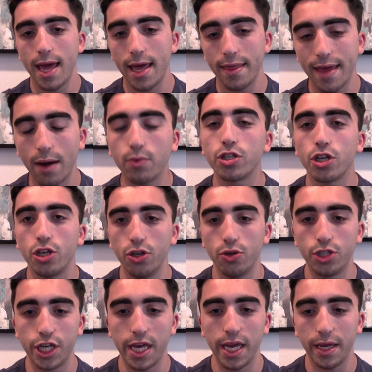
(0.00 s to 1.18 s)
That was a
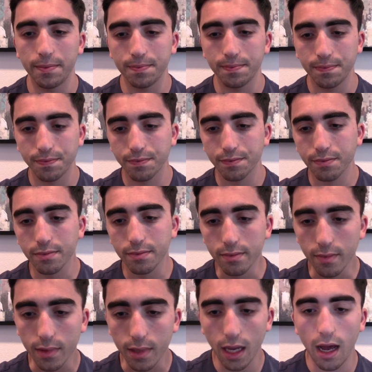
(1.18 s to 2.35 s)
huge key.
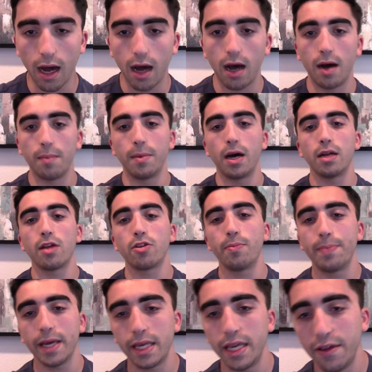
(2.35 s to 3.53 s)
Another
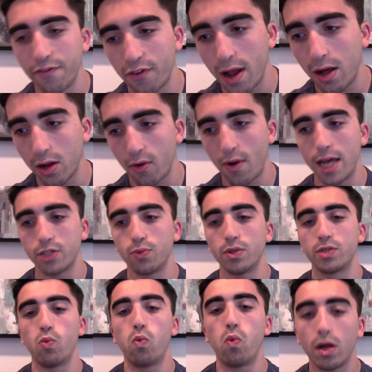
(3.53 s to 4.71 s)
big key for Alcaraz
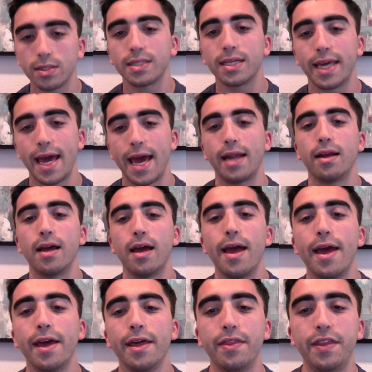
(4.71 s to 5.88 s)
was, once again,
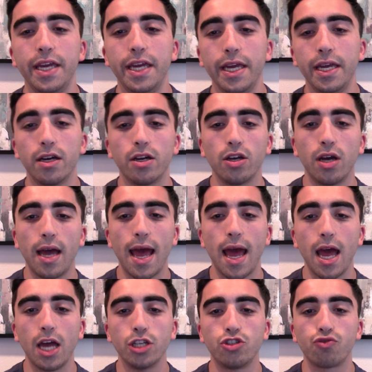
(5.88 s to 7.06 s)
the
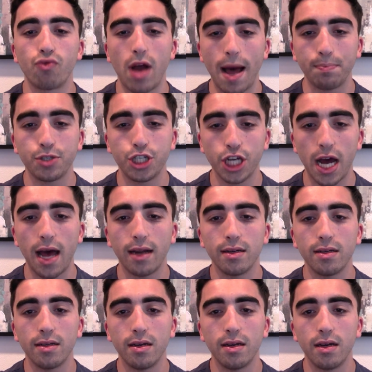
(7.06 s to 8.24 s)
drop shot
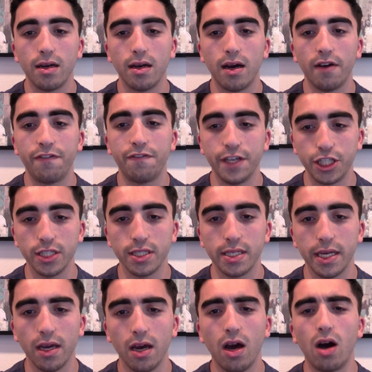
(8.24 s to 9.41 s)

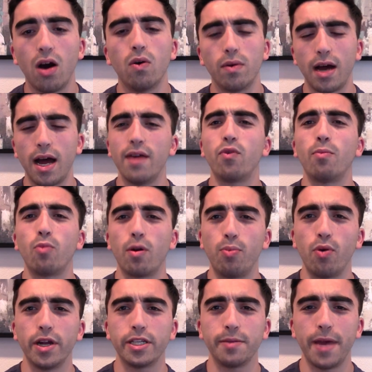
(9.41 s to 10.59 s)
efficiency. Oh, I have one more
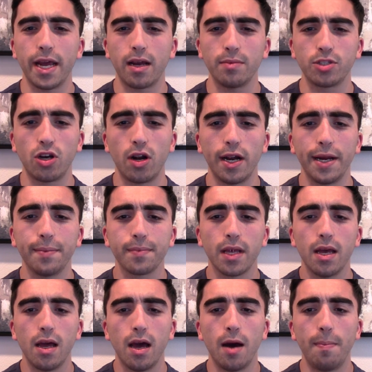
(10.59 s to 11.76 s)
point to make. I'm sorry.
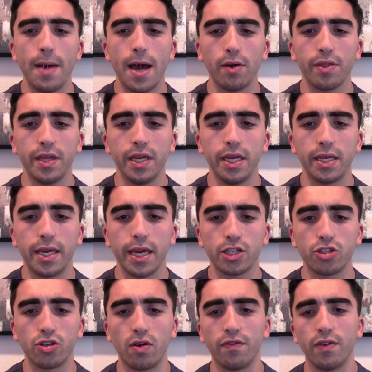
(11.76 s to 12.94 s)
About the kick
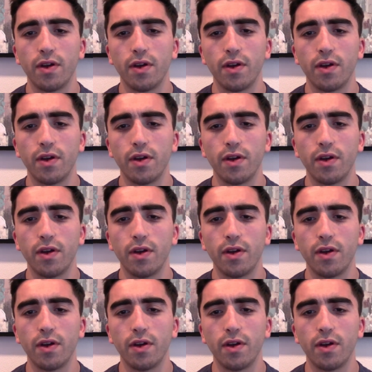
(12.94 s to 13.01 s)
serve.